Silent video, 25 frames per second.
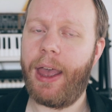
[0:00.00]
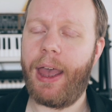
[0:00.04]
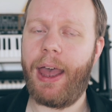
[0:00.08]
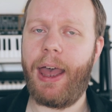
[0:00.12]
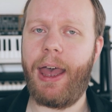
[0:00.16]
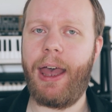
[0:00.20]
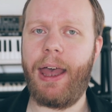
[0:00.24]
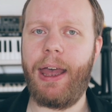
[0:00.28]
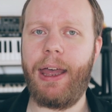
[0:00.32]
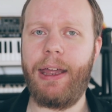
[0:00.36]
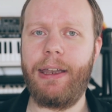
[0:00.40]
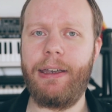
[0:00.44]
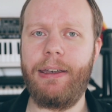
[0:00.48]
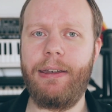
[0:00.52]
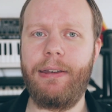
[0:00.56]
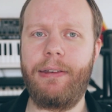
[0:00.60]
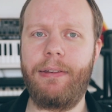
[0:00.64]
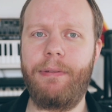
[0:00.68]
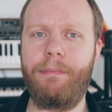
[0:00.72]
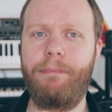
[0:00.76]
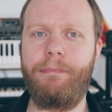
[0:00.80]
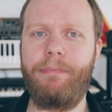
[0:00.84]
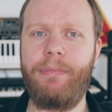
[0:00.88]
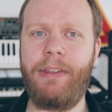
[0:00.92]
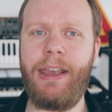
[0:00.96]
And
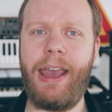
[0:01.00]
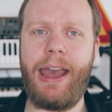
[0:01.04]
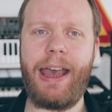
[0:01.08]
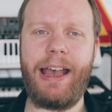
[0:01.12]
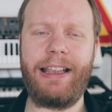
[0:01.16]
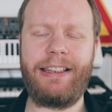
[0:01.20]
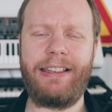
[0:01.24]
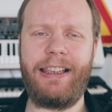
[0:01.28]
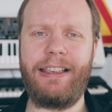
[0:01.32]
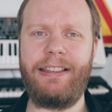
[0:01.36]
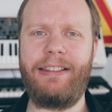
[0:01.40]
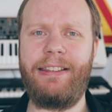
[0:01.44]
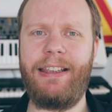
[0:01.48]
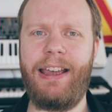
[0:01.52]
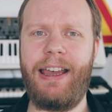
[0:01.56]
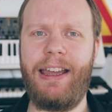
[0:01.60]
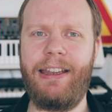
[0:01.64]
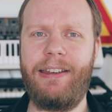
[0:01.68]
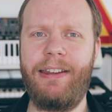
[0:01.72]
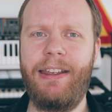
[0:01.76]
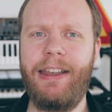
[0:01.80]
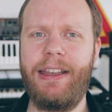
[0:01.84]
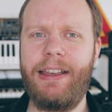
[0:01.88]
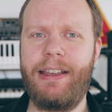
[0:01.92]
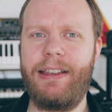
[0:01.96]
yeah, as I
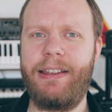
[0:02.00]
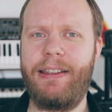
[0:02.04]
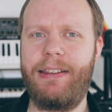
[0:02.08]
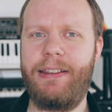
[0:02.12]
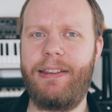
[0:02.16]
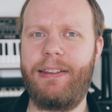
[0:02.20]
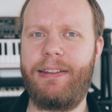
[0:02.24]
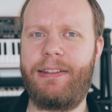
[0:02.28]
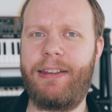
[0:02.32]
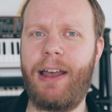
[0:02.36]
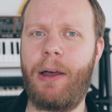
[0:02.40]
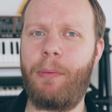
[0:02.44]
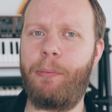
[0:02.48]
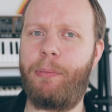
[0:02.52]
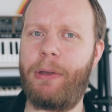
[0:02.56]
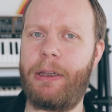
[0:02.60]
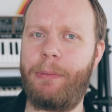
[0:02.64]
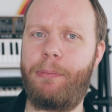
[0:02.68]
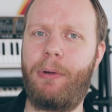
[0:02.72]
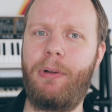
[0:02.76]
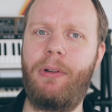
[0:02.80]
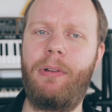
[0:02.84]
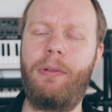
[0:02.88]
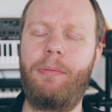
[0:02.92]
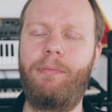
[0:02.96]
said, some
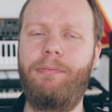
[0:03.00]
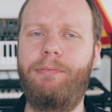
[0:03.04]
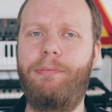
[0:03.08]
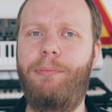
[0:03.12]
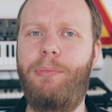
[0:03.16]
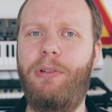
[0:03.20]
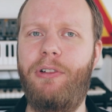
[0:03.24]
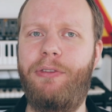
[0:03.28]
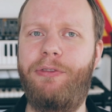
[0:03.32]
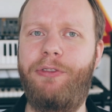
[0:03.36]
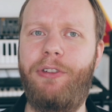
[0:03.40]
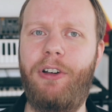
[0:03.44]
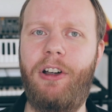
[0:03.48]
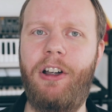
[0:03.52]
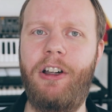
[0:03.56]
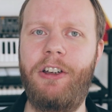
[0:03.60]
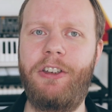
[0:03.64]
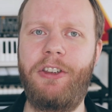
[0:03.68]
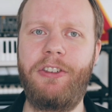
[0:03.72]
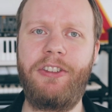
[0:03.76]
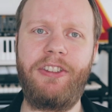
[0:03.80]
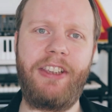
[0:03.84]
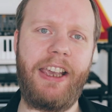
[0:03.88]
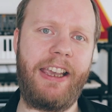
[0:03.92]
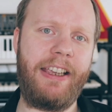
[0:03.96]
people prefer
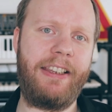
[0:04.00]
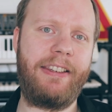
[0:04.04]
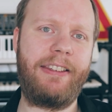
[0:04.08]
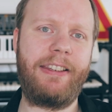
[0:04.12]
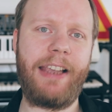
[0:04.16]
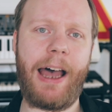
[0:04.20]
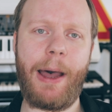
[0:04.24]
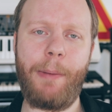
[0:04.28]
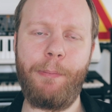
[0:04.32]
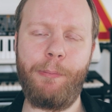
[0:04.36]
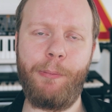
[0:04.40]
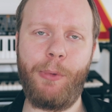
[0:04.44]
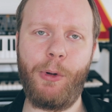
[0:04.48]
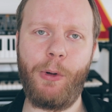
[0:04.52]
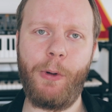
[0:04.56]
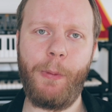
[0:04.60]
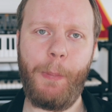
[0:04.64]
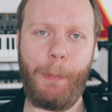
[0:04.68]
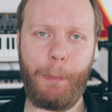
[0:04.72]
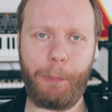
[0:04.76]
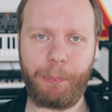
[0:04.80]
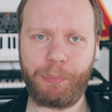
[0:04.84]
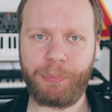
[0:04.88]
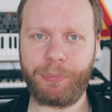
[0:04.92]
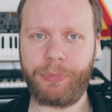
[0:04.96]
to say
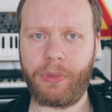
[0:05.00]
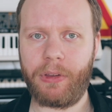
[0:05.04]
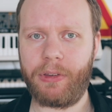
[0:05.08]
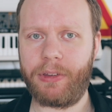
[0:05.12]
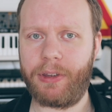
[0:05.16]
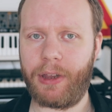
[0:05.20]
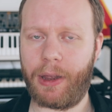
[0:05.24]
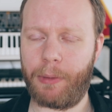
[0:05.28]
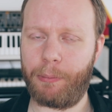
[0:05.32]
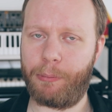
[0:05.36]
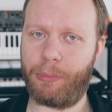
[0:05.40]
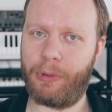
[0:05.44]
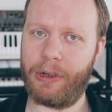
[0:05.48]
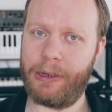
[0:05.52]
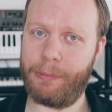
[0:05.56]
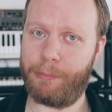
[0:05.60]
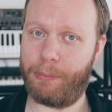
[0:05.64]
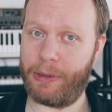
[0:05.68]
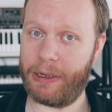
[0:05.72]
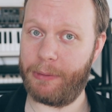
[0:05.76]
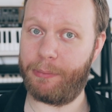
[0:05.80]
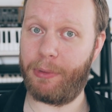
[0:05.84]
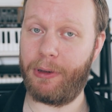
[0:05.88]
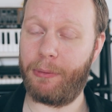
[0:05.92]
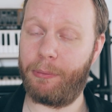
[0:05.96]
sambo, some
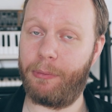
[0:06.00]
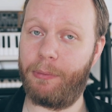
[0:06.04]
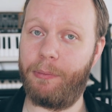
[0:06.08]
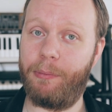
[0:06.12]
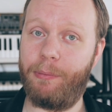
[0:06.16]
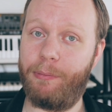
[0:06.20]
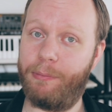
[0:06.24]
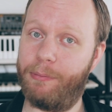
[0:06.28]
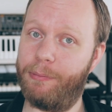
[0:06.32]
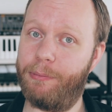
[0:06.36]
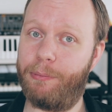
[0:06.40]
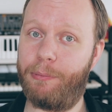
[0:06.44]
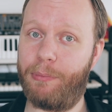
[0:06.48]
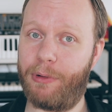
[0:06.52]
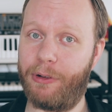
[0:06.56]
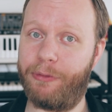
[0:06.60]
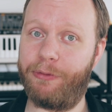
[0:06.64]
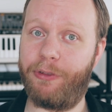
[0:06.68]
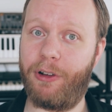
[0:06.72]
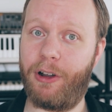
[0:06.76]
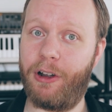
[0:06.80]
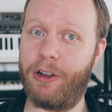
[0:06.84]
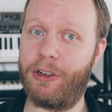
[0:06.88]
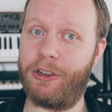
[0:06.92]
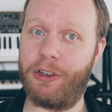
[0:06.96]
people
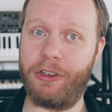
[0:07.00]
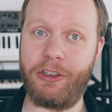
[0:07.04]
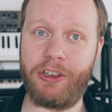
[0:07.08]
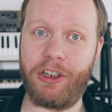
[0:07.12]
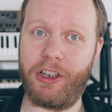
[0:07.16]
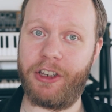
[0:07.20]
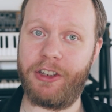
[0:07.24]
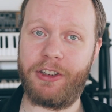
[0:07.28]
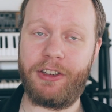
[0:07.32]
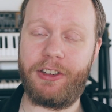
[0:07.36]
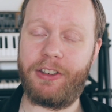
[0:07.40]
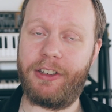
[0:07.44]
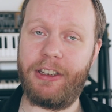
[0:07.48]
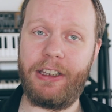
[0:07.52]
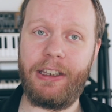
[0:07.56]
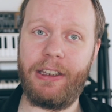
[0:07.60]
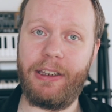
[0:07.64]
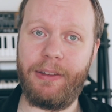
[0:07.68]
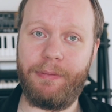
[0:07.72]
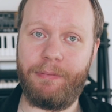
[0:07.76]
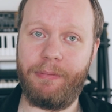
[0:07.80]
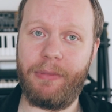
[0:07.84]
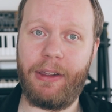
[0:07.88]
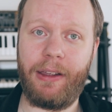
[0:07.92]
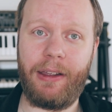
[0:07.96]
prefer to just,
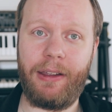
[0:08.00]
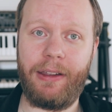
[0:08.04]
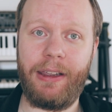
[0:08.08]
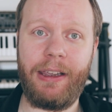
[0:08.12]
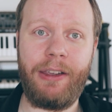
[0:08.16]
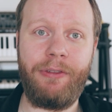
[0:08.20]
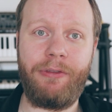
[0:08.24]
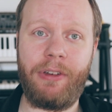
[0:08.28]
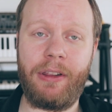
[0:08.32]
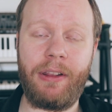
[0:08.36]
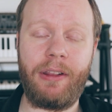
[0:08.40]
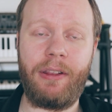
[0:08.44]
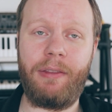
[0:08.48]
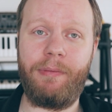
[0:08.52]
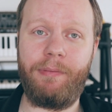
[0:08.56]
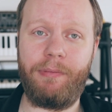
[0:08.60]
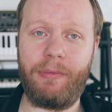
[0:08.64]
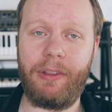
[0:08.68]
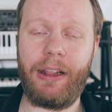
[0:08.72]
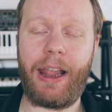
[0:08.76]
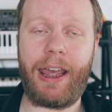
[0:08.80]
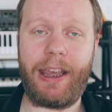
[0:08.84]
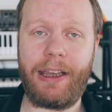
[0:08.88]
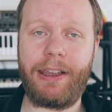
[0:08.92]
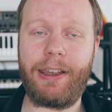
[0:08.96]
even
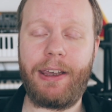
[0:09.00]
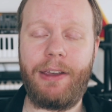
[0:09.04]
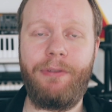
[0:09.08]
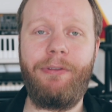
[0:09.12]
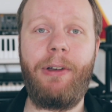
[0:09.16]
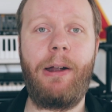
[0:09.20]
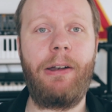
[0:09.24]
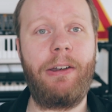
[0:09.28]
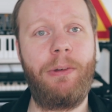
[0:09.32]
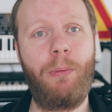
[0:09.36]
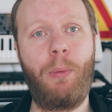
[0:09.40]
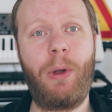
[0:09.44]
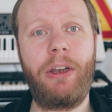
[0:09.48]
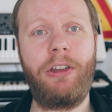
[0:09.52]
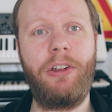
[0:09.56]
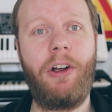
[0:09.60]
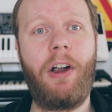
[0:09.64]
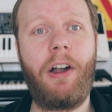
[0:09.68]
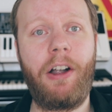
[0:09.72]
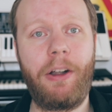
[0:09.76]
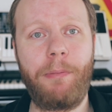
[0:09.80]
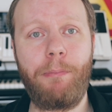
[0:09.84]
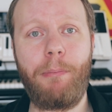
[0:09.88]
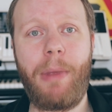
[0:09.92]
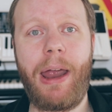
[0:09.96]
like when you
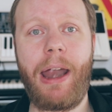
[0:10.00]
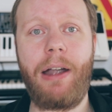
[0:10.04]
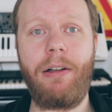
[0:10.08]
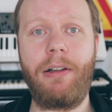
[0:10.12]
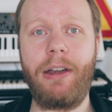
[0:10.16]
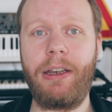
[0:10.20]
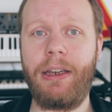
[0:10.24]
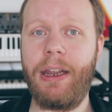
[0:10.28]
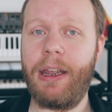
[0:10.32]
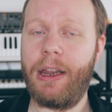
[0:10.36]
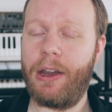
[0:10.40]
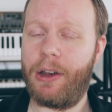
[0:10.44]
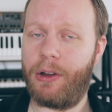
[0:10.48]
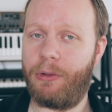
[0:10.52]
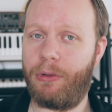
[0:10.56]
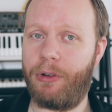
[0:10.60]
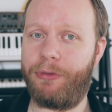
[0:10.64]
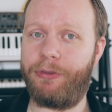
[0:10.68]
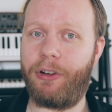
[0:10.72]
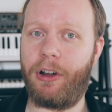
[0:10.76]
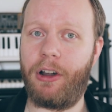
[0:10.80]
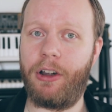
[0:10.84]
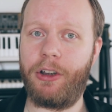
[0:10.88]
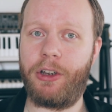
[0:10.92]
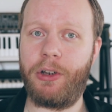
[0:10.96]
aren't married,
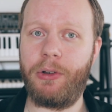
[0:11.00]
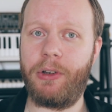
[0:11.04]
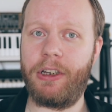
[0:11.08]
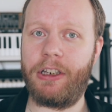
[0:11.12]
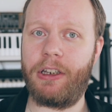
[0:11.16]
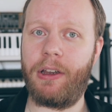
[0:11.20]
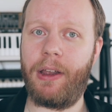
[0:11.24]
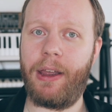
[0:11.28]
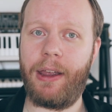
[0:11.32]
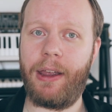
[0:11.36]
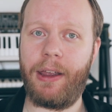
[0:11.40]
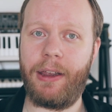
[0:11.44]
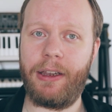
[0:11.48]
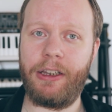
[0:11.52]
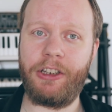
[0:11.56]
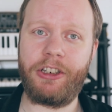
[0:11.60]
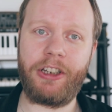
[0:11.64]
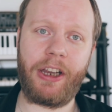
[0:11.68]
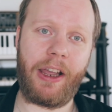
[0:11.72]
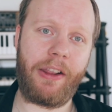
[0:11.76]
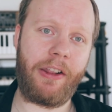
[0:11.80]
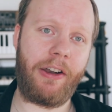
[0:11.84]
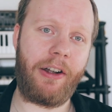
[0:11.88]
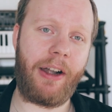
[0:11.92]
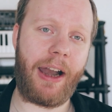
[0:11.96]
refer to each
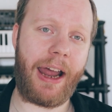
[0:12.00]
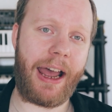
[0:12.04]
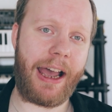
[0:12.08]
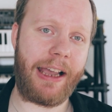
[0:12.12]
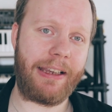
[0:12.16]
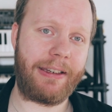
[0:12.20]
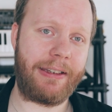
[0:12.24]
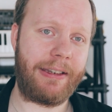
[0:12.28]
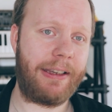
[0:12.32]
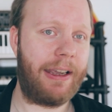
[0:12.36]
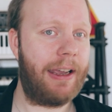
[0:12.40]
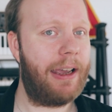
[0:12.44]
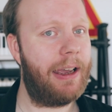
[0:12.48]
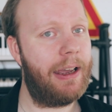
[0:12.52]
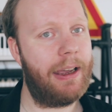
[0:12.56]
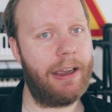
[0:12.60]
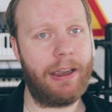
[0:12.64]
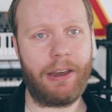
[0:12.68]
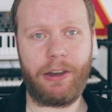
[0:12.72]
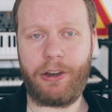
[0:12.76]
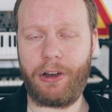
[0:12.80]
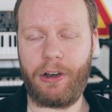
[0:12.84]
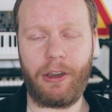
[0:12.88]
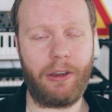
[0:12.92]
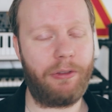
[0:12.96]
other as
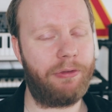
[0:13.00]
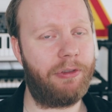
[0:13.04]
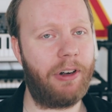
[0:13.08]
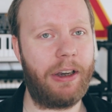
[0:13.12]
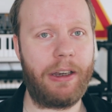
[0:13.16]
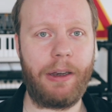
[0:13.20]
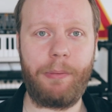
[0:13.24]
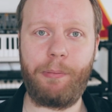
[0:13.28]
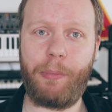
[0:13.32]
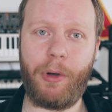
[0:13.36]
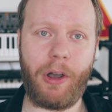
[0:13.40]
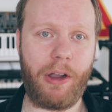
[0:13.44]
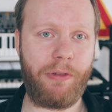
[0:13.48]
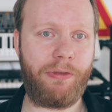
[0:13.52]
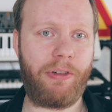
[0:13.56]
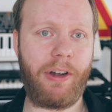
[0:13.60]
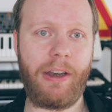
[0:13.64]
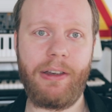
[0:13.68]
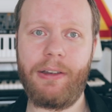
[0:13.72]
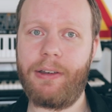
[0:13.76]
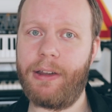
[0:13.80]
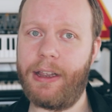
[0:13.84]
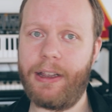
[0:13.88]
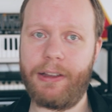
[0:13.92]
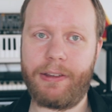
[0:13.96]
girlfriend and
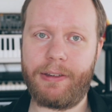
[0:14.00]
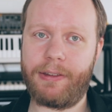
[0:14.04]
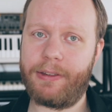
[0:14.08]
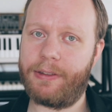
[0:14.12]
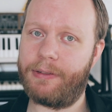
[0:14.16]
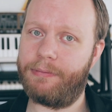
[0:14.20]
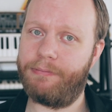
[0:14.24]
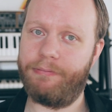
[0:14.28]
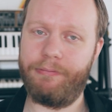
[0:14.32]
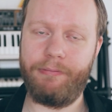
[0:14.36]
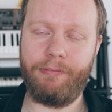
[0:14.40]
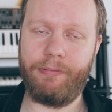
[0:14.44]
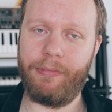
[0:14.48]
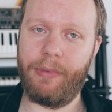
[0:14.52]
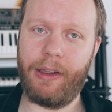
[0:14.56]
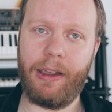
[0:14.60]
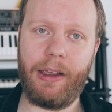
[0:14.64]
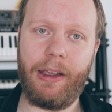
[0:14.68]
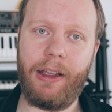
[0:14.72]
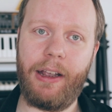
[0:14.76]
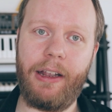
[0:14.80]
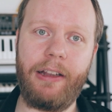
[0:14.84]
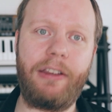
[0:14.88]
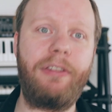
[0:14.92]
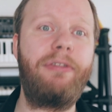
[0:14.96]
boyfriend.
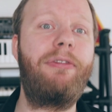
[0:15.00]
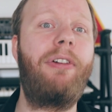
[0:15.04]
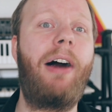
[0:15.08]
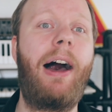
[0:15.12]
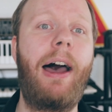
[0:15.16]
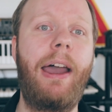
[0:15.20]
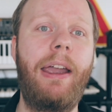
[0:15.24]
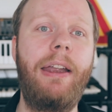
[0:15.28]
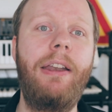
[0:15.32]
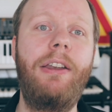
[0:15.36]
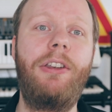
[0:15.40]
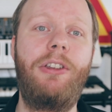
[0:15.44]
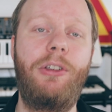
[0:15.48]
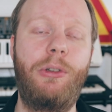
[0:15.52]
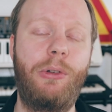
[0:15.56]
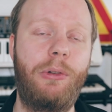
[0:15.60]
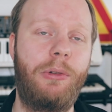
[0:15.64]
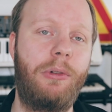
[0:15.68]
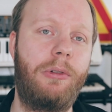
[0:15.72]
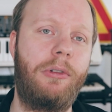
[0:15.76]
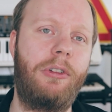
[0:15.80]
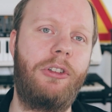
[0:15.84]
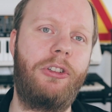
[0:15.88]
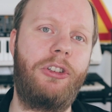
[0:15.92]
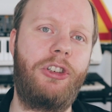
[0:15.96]
It's fine
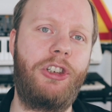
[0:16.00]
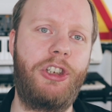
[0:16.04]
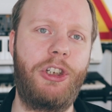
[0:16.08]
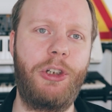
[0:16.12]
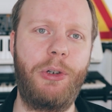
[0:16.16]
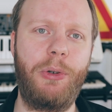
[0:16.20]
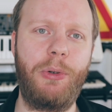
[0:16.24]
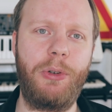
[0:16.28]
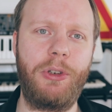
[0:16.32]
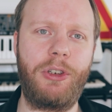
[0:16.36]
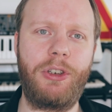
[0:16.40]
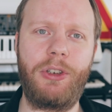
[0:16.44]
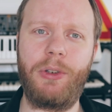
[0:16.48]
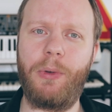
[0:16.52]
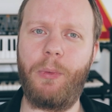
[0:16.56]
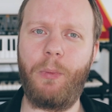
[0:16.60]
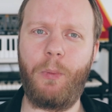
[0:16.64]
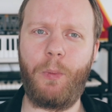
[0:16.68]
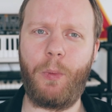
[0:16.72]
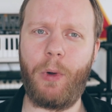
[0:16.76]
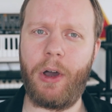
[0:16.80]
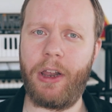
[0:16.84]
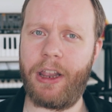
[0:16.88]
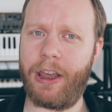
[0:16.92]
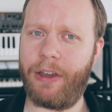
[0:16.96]
to choose
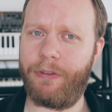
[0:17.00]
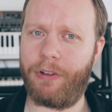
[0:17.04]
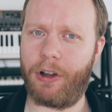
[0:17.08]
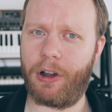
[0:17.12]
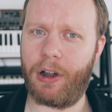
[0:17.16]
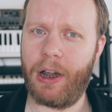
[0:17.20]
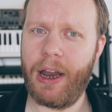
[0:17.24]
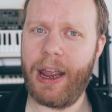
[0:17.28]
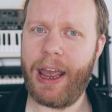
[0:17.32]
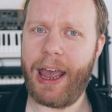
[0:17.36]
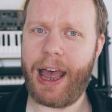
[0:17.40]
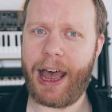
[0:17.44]
whatever.